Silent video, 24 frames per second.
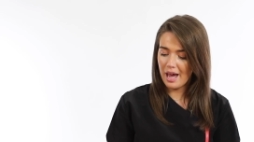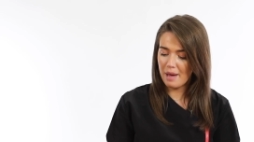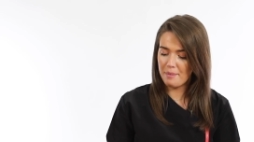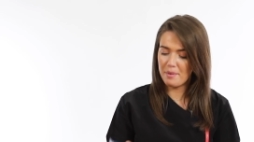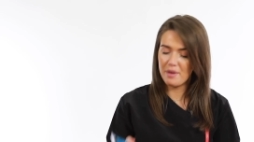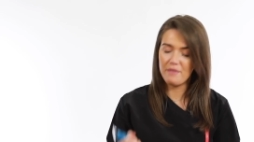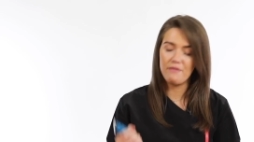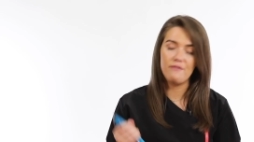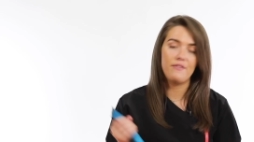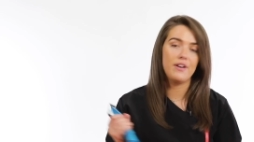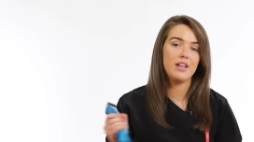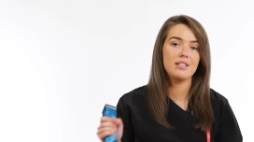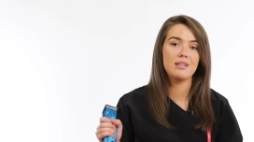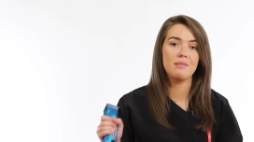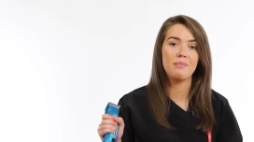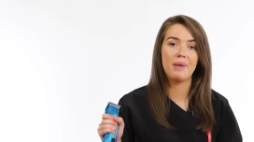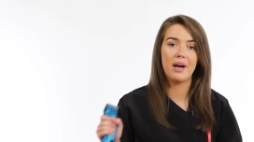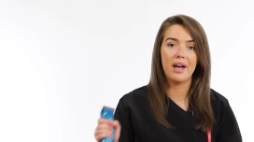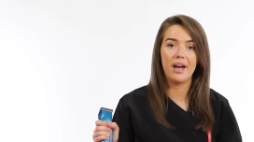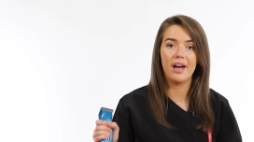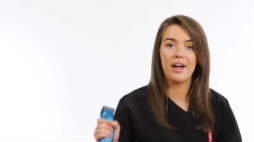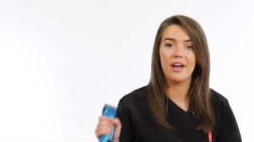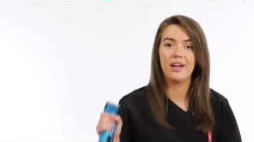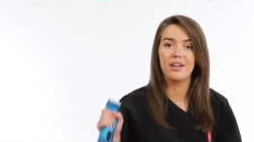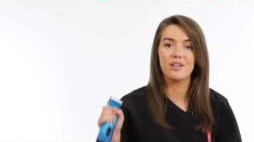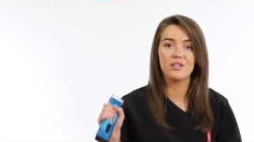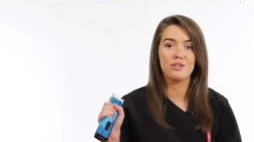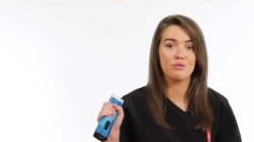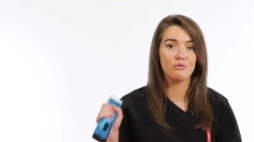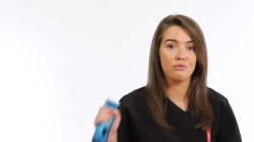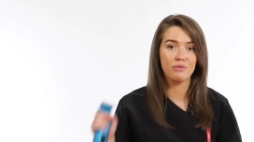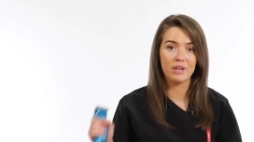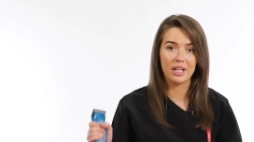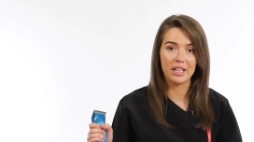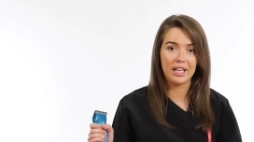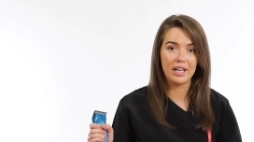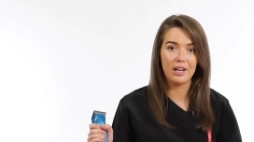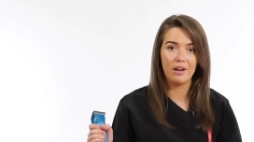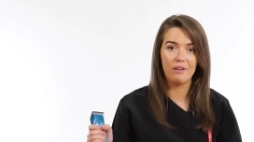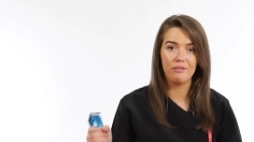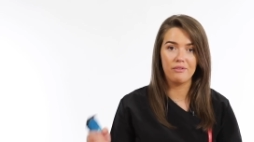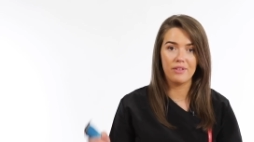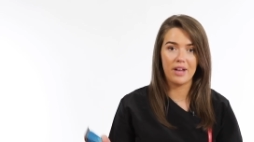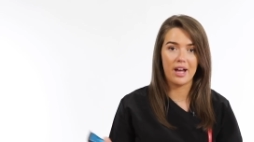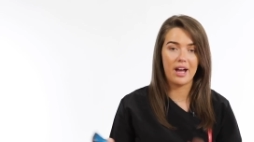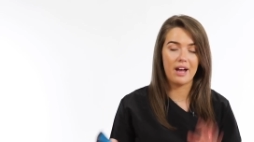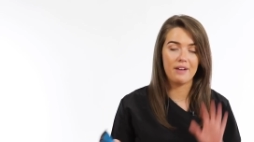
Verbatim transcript: Um, it fits in my hand really lovely.